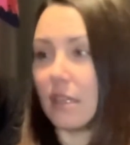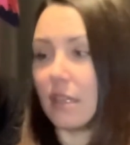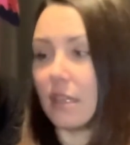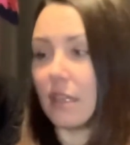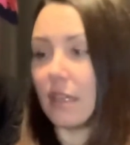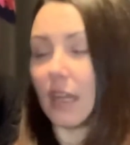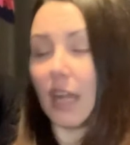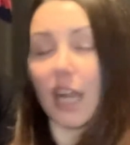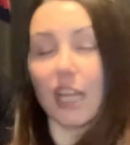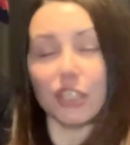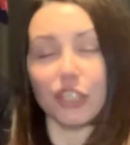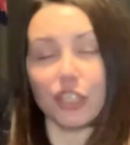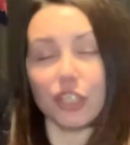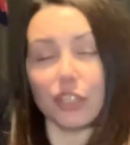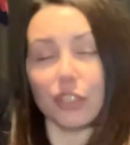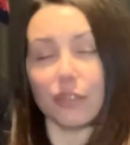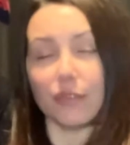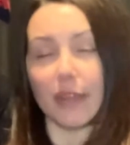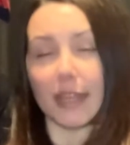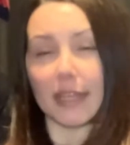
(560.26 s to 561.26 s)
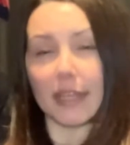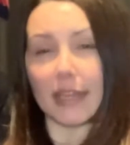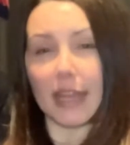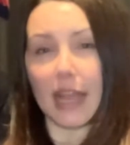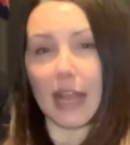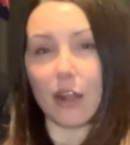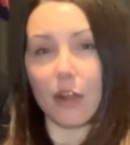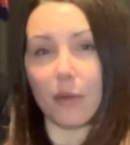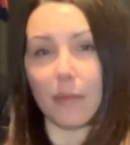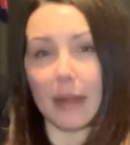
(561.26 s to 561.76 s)
conscious right
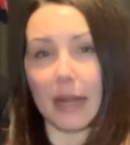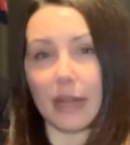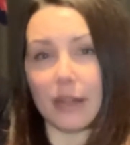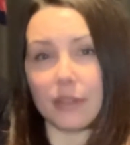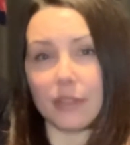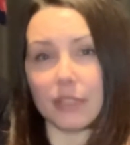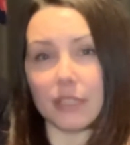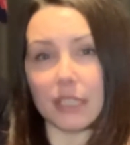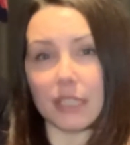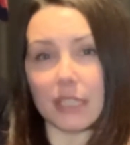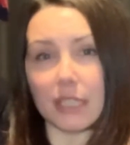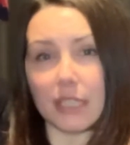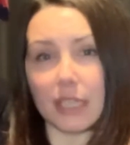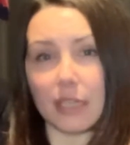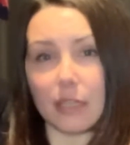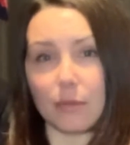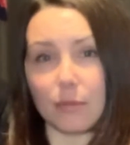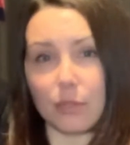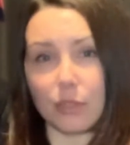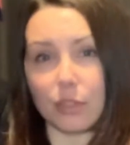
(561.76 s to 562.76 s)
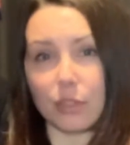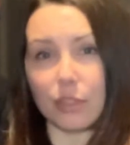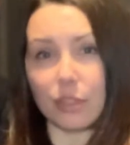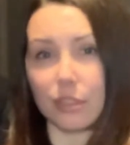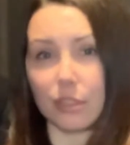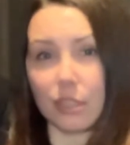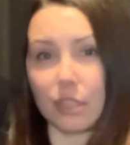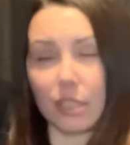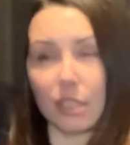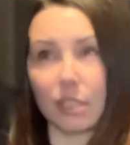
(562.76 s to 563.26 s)
now about sustainable
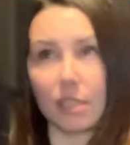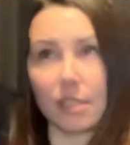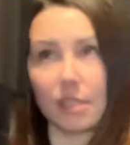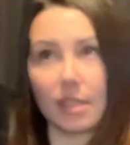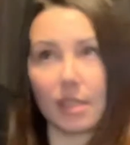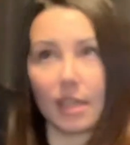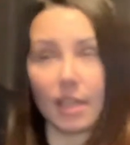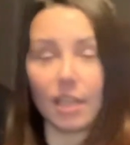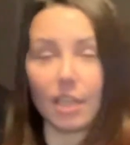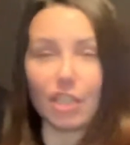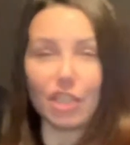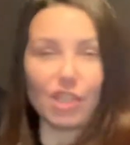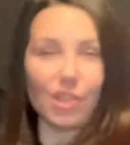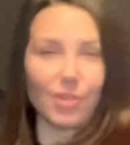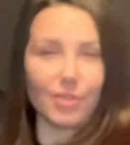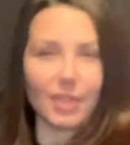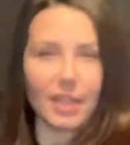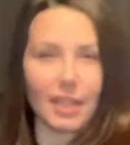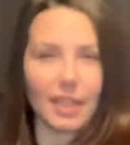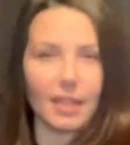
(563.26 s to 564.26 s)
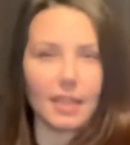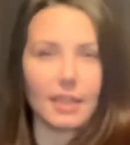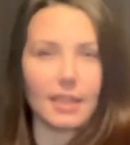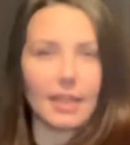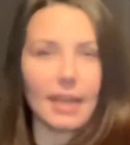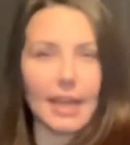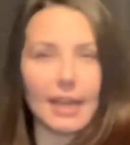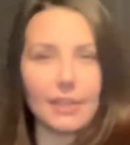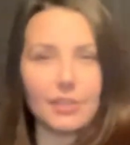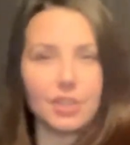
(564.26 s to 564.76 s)
clothing and
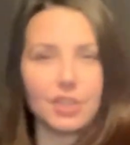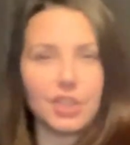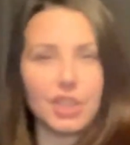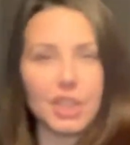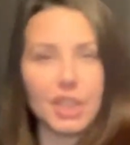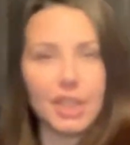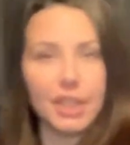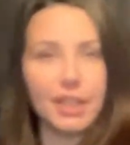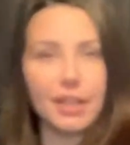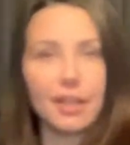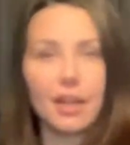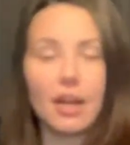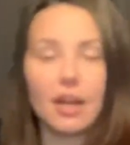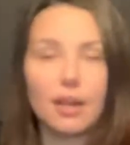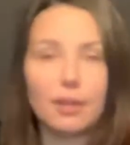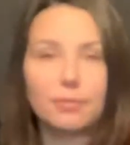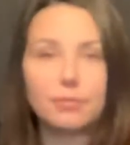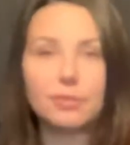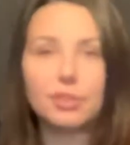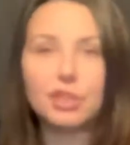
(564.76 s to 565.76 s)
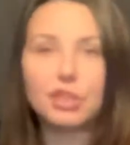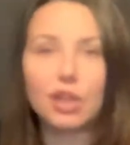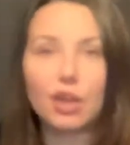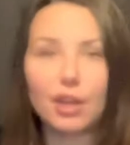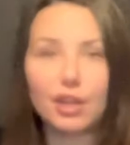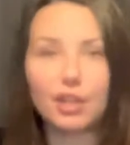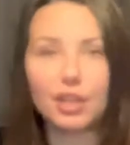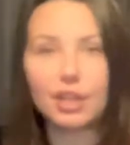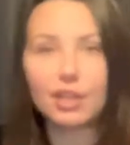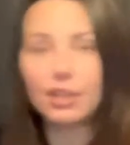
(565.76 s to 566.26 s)
energy. So I
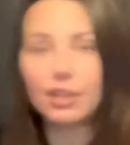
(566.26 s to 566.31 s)
thought